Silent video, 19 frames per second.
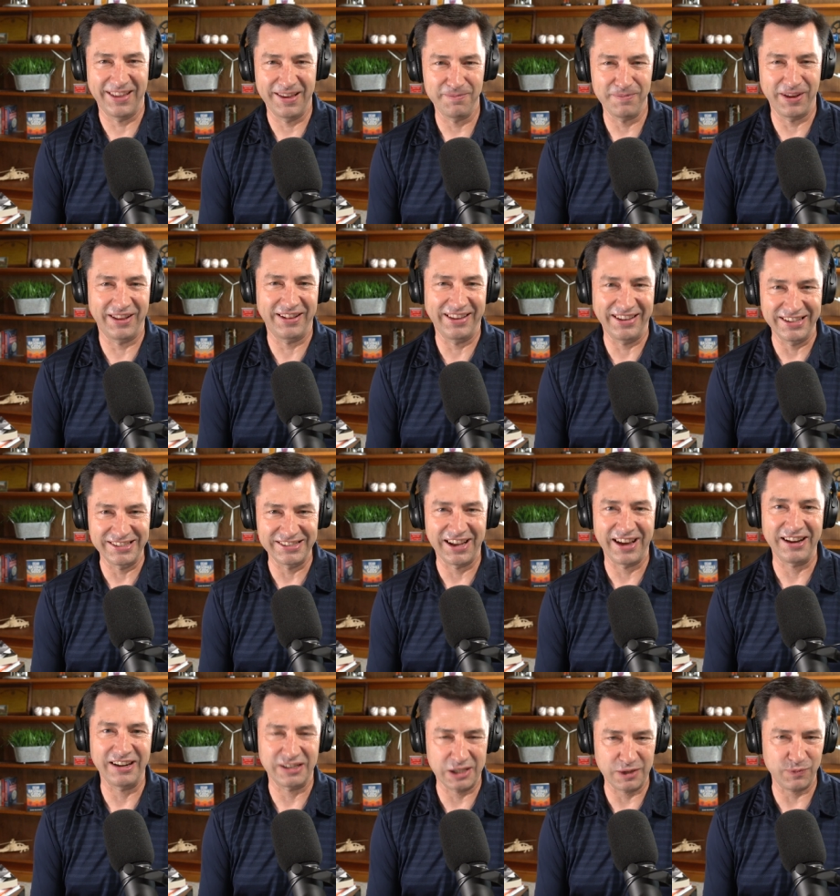that is
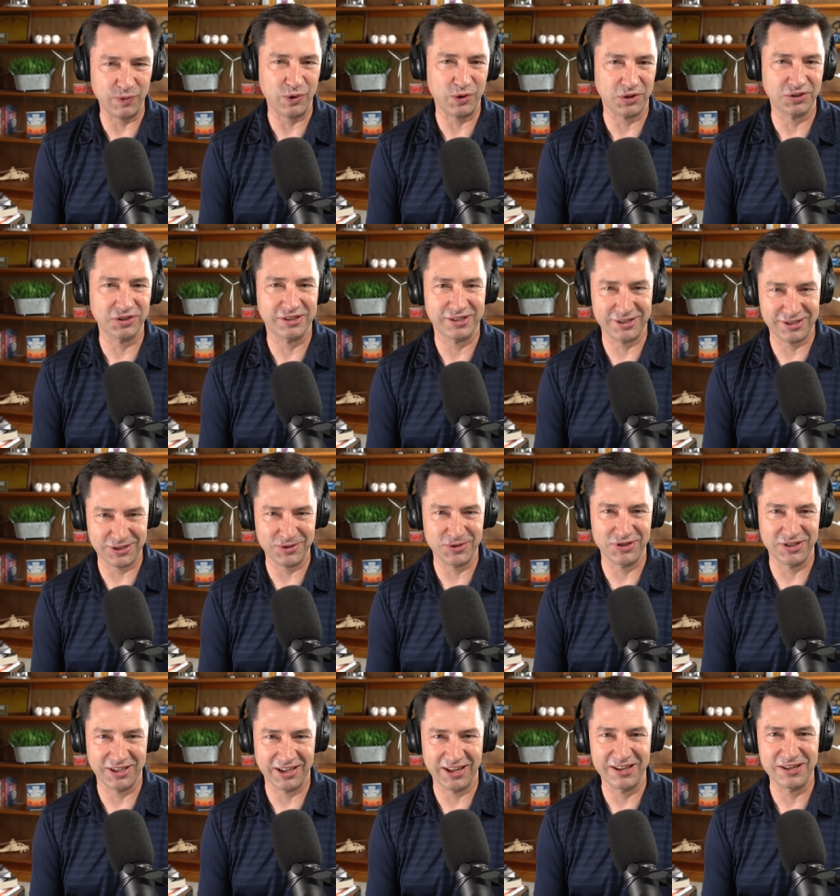not difficult to do
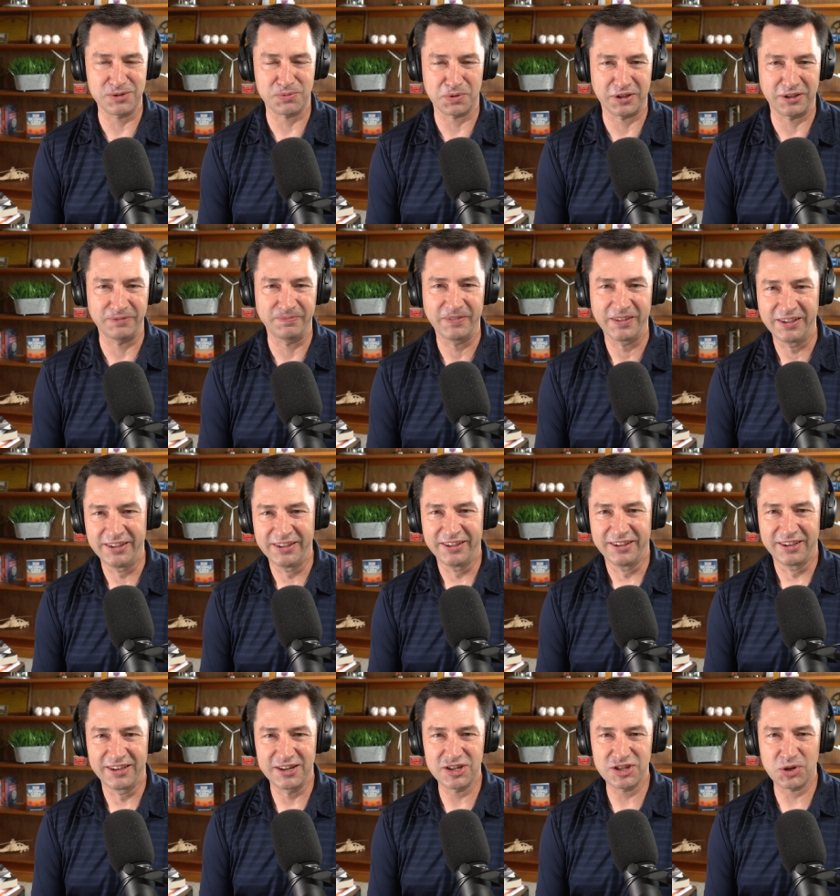in today's world
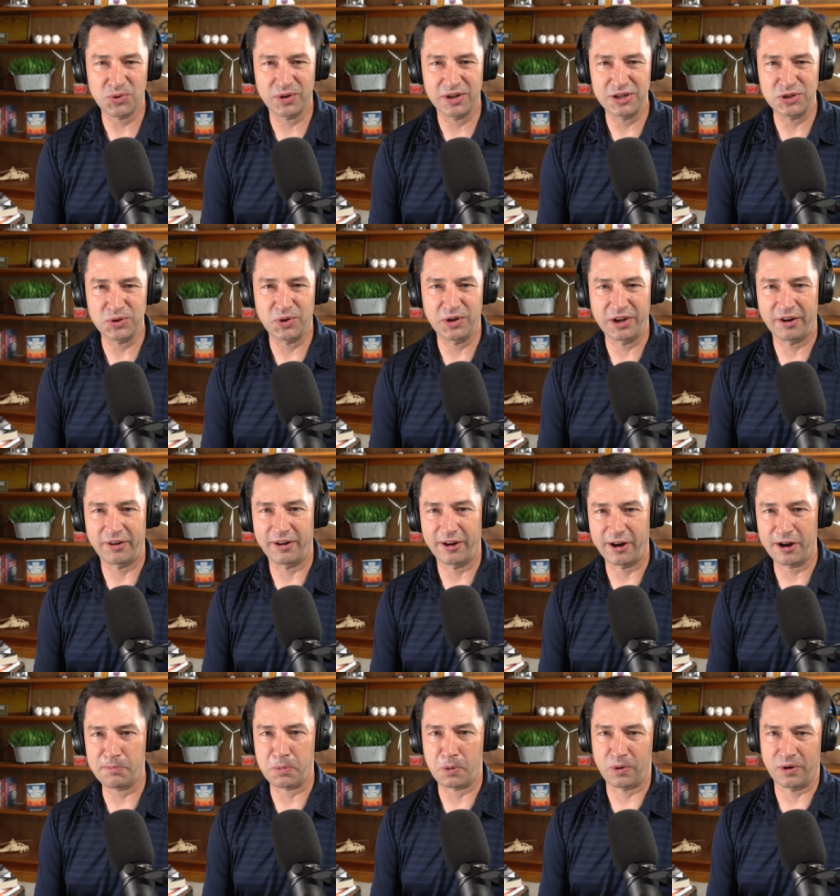you just don't want to do it near an
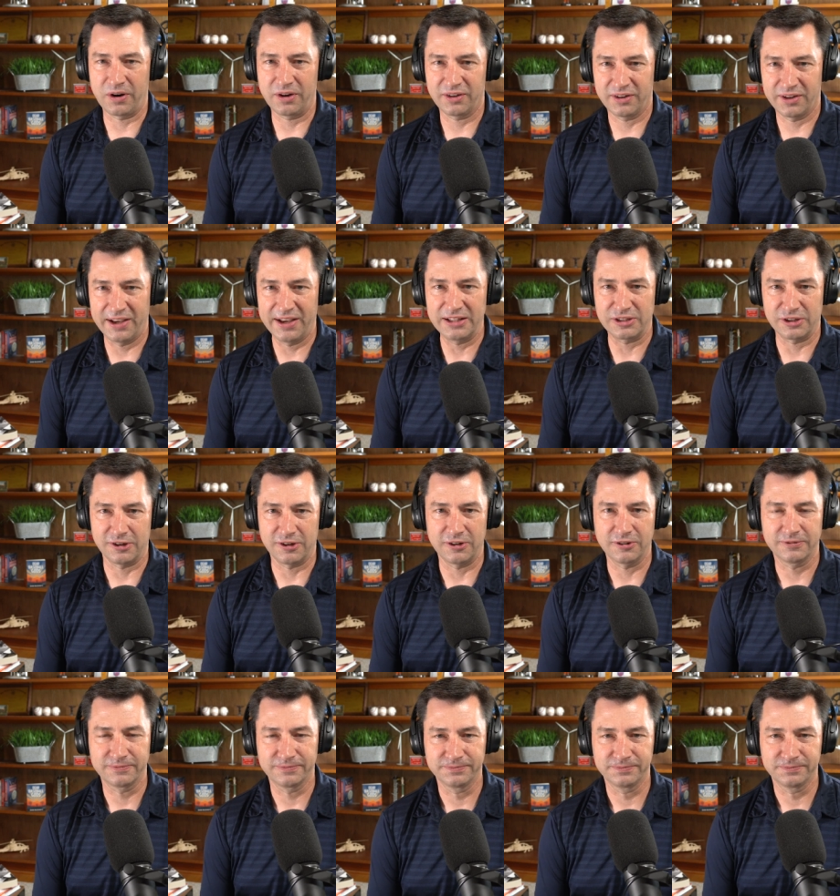airport that's all